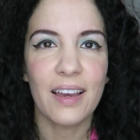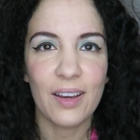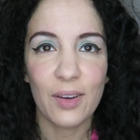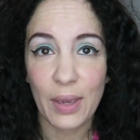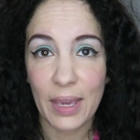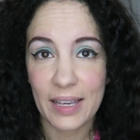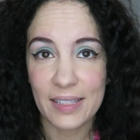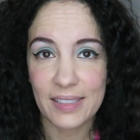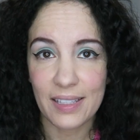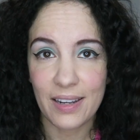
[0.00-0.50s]

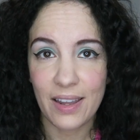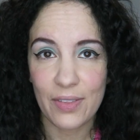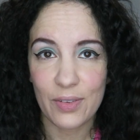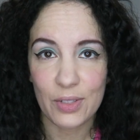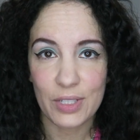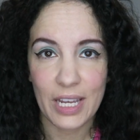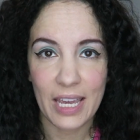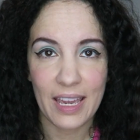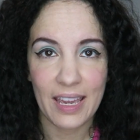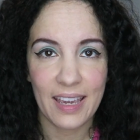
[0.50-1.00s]
Okay, it's
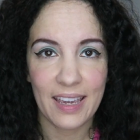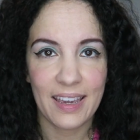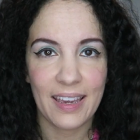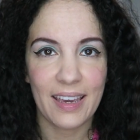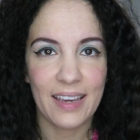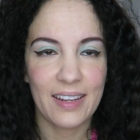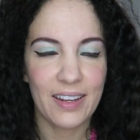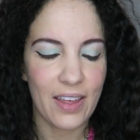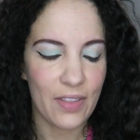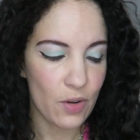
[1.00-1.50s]
another
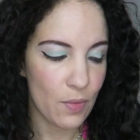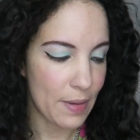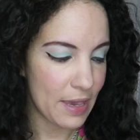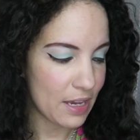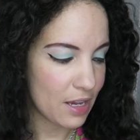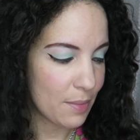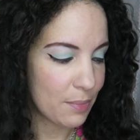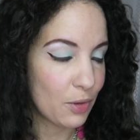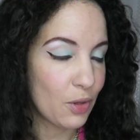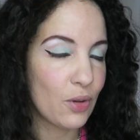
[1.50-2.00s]
day, another
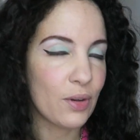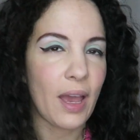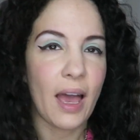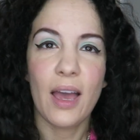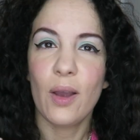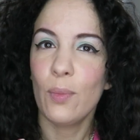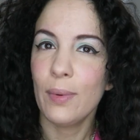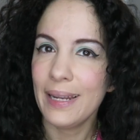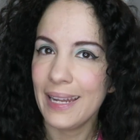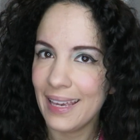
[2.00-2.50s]
makeup look.
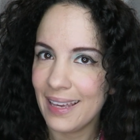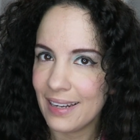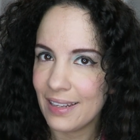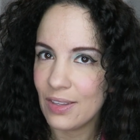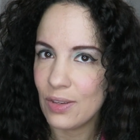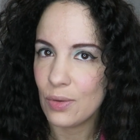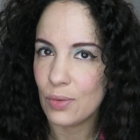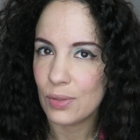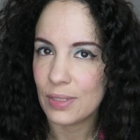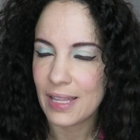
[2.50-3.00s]
I went ahead
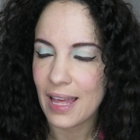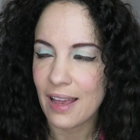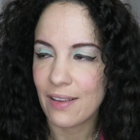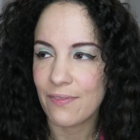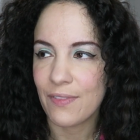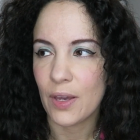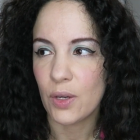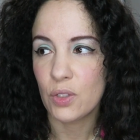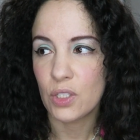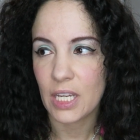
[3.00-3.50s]
and used
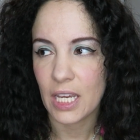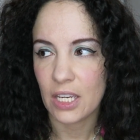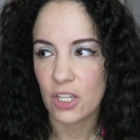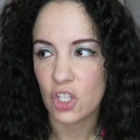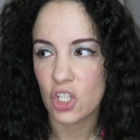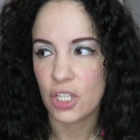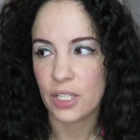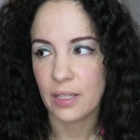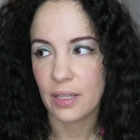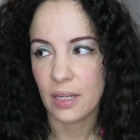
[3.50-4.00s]
that
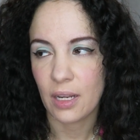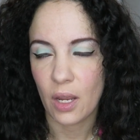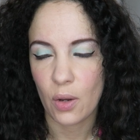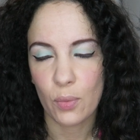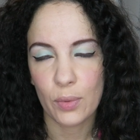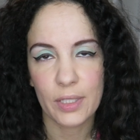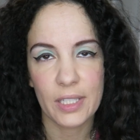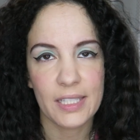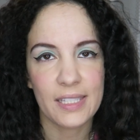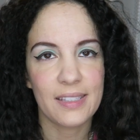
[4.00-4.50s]
foundation and I
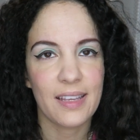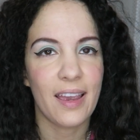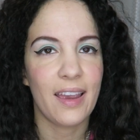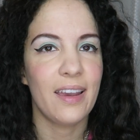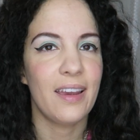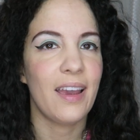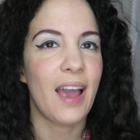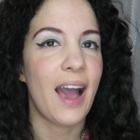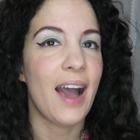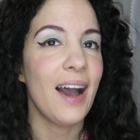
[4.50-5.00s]
will
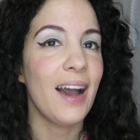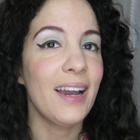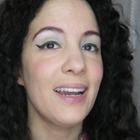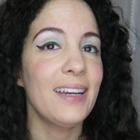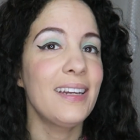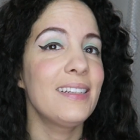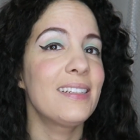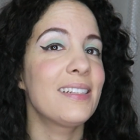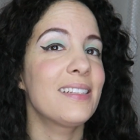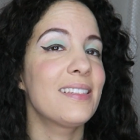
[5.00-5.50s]
say
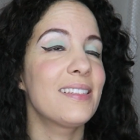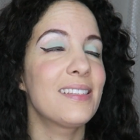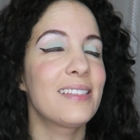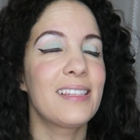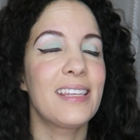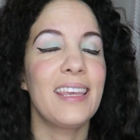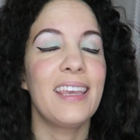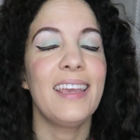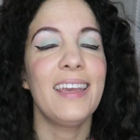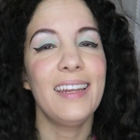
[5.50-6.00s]
I didn't
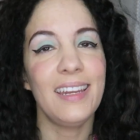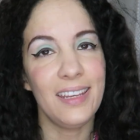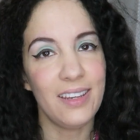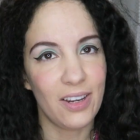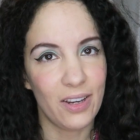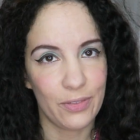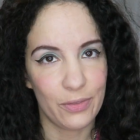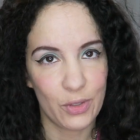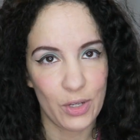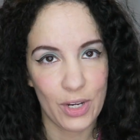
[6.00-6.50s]
see any
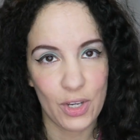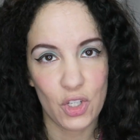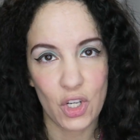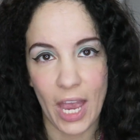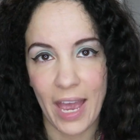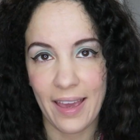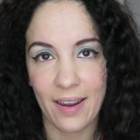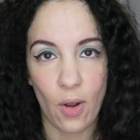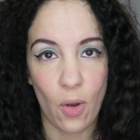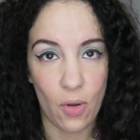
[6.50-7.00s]
coverage
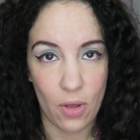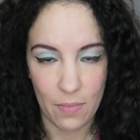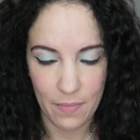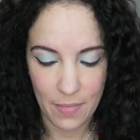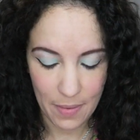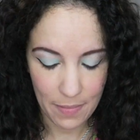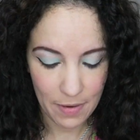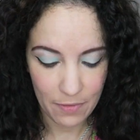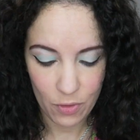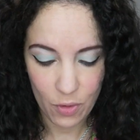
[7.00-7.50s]
at all.
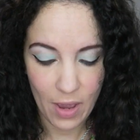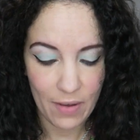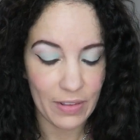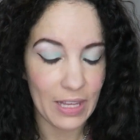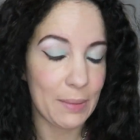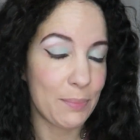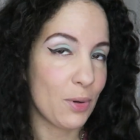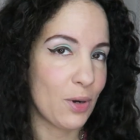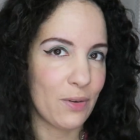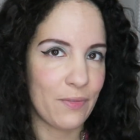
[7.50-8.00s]
Maybe if you have
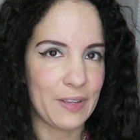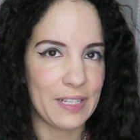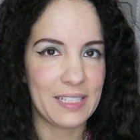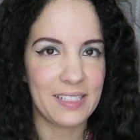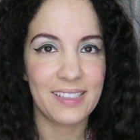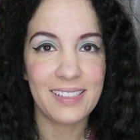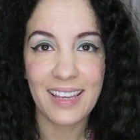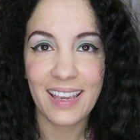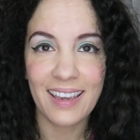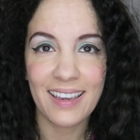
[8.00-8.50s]
like
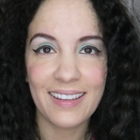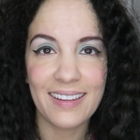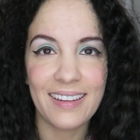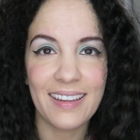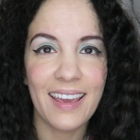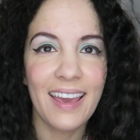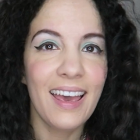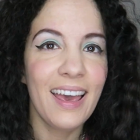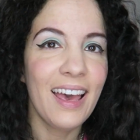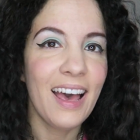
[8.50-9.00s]
perfect
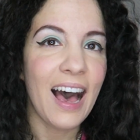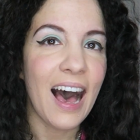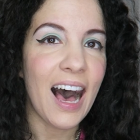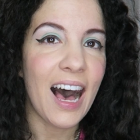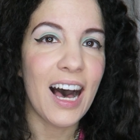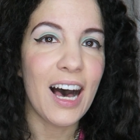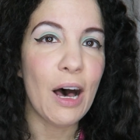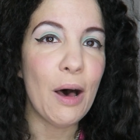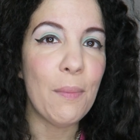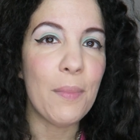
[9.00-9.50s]
skin,
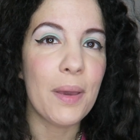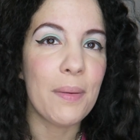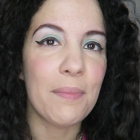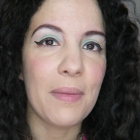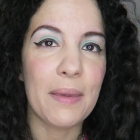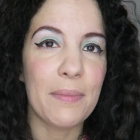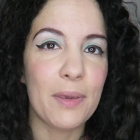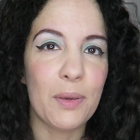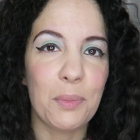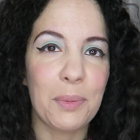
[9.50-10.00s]
um,
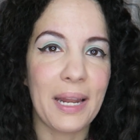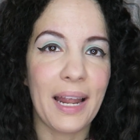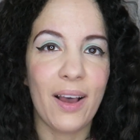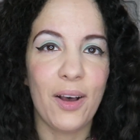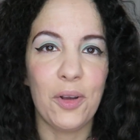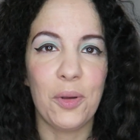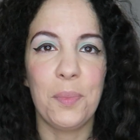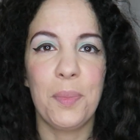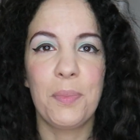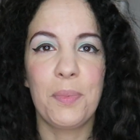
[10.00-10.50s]
maybe it would
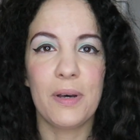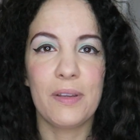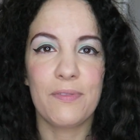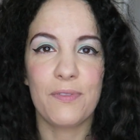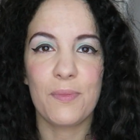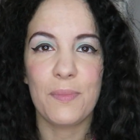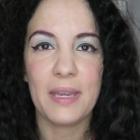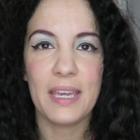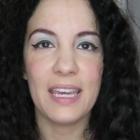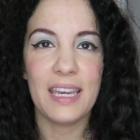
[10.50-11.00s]
help.
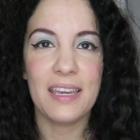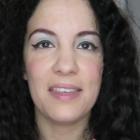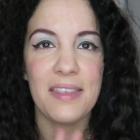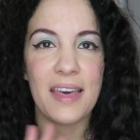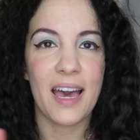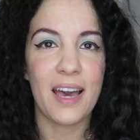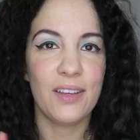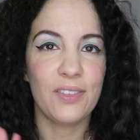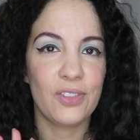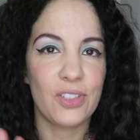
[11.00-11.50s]
But for me,
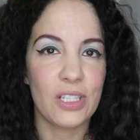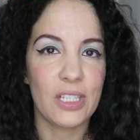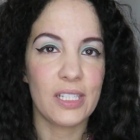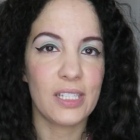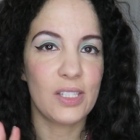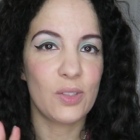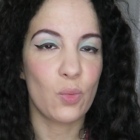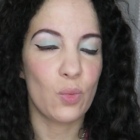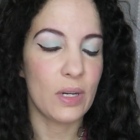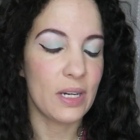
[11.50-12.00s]
that
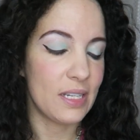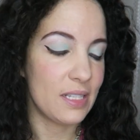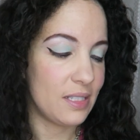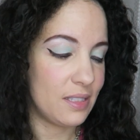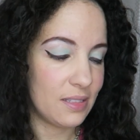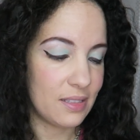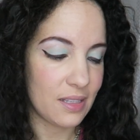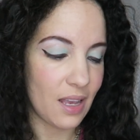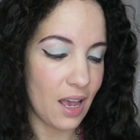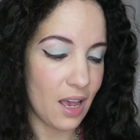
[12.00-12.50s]
just
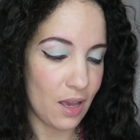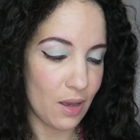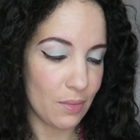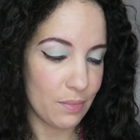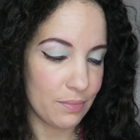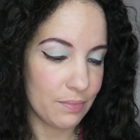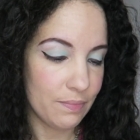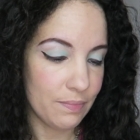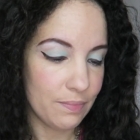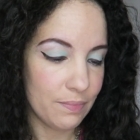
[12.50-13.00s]
was
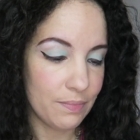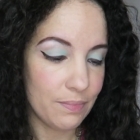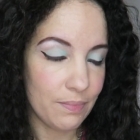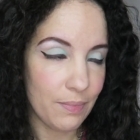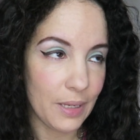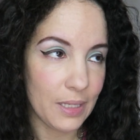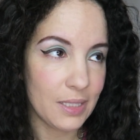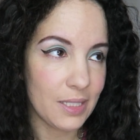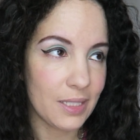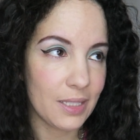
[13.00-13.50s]
um,
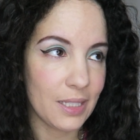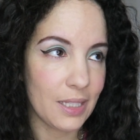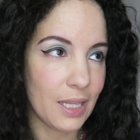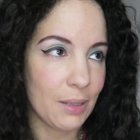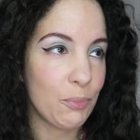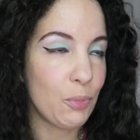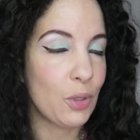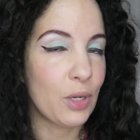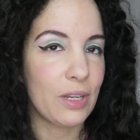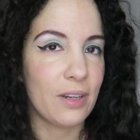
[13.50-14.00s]
basically
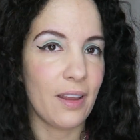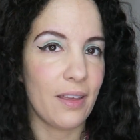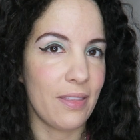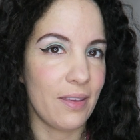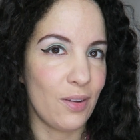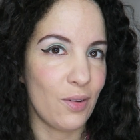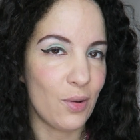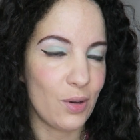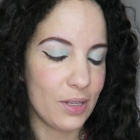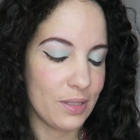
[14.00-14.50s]
like putting
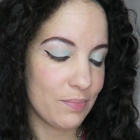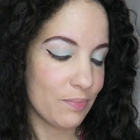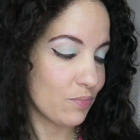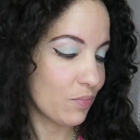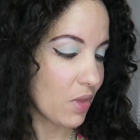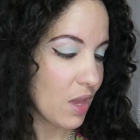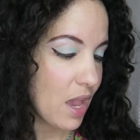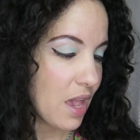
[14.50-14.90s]
nothing on.